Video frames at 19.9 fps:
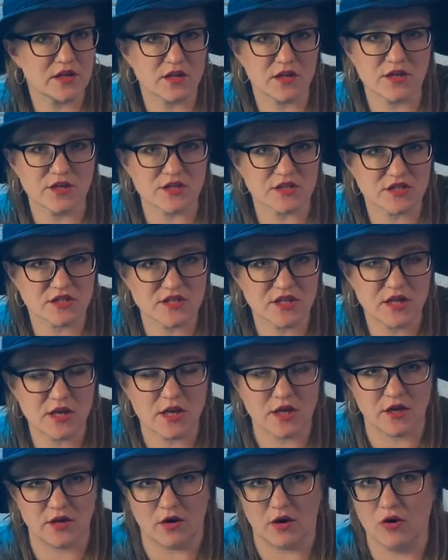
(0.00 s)
in a
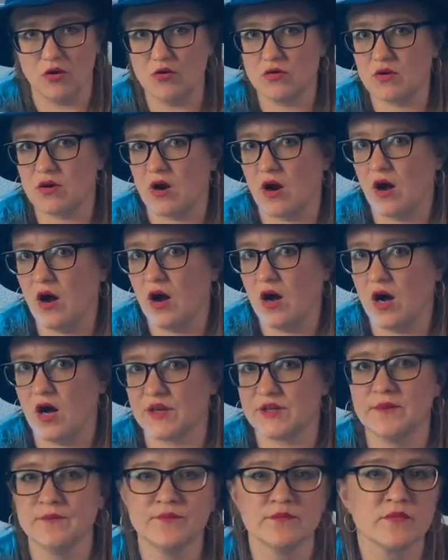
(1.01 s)
city, oh
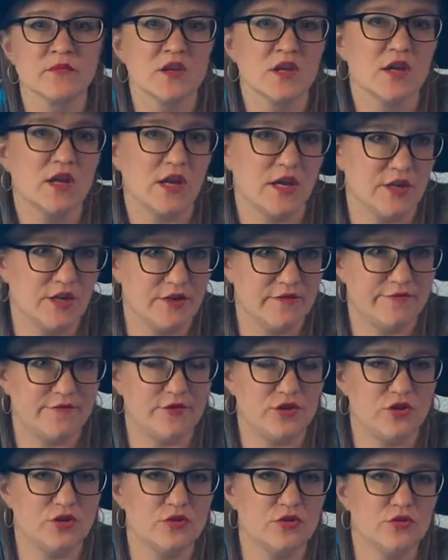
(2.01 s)
God. And if
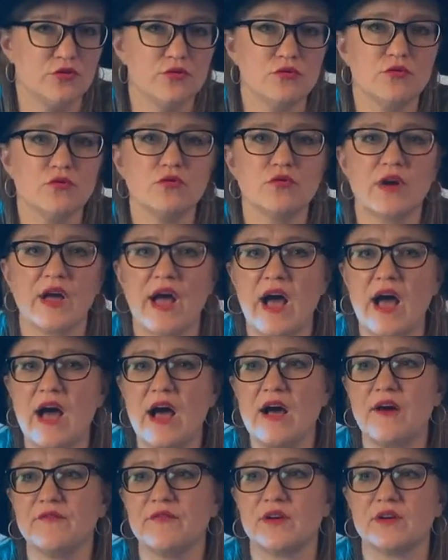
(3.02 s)
you
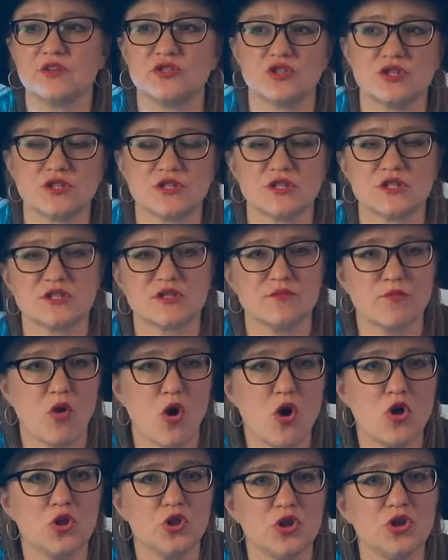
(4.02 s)
have just a
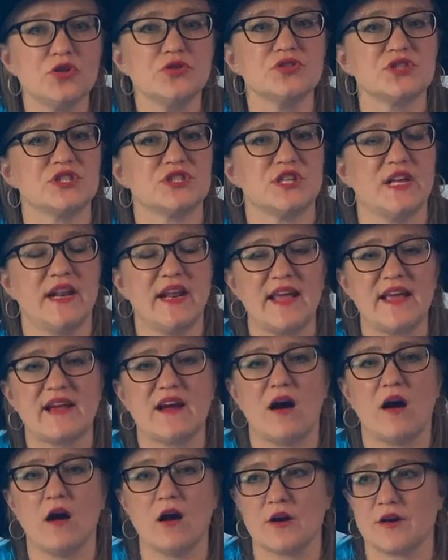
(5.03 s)
small little city
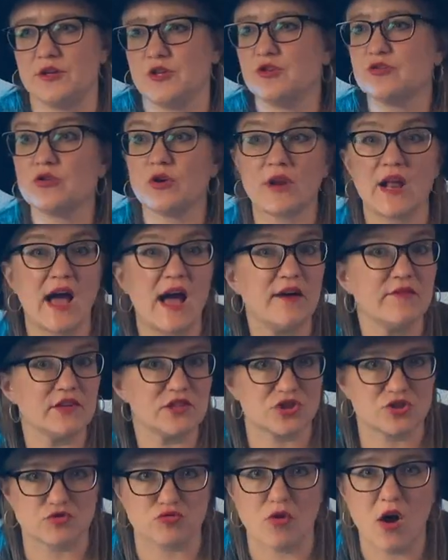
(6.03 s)
car and you don't have a
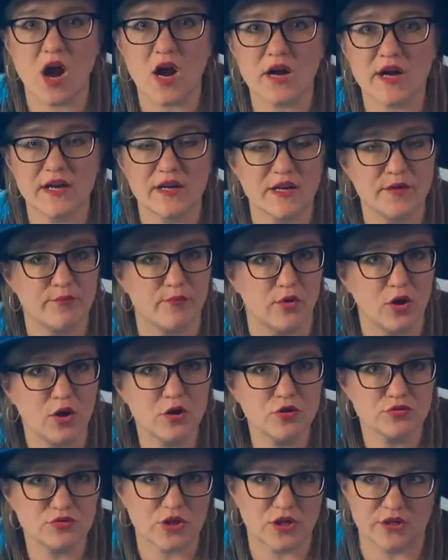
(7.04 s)
truck and a
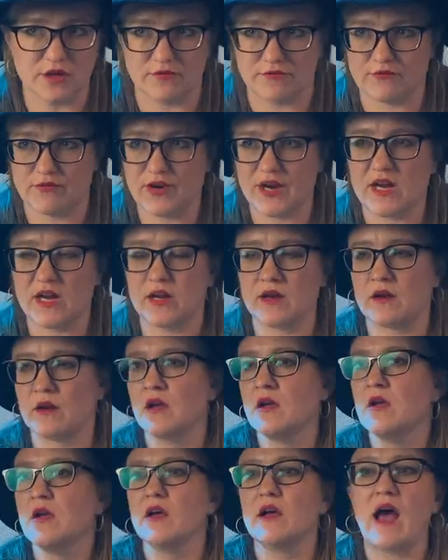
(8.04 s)
boat and a freaking
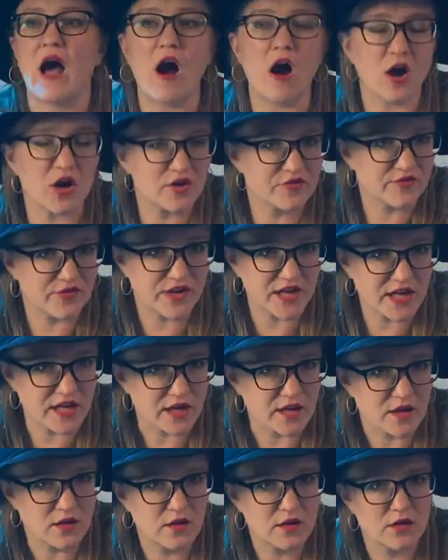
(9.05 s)
R
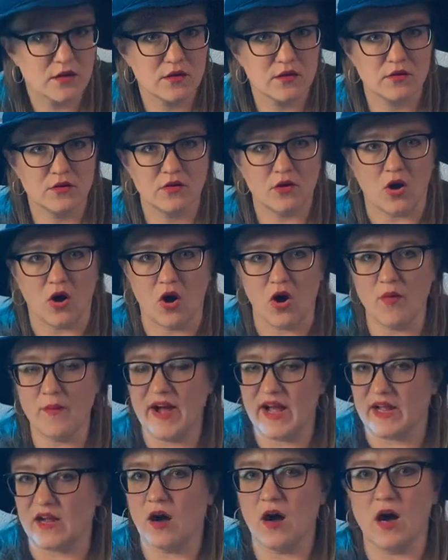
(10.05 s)
V, oh
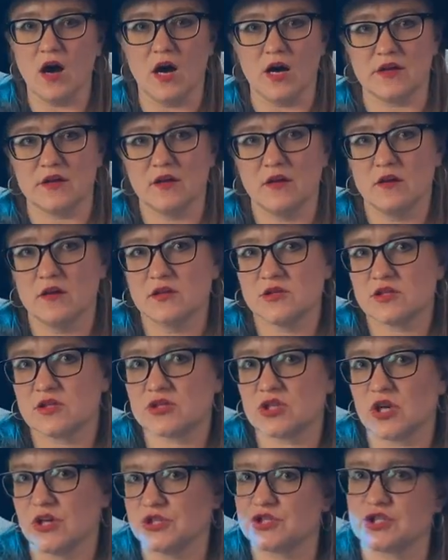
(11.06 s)
my God,
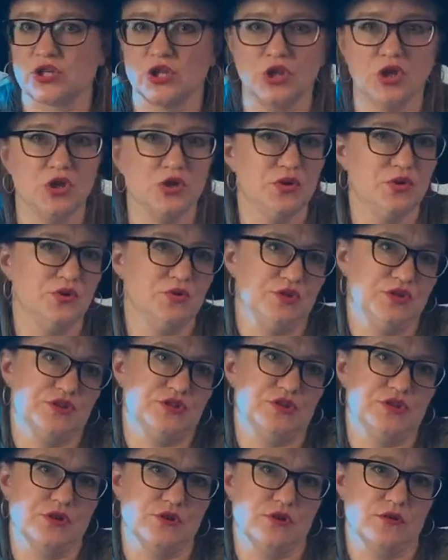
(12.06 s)
such a
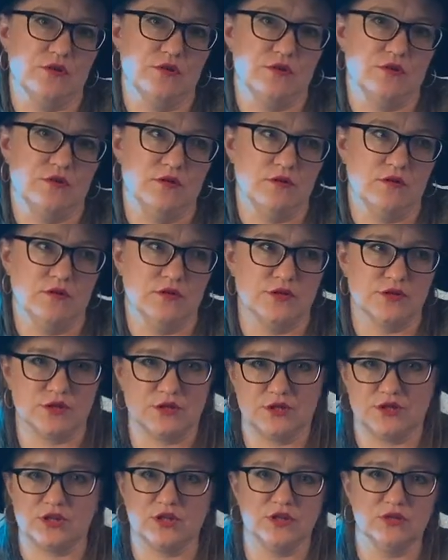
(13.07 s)
loser,
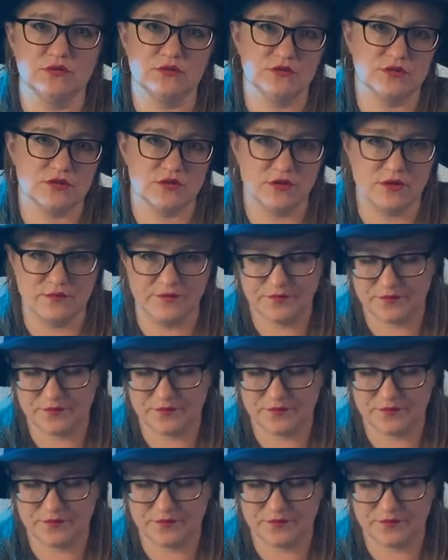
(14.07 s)
such a loser.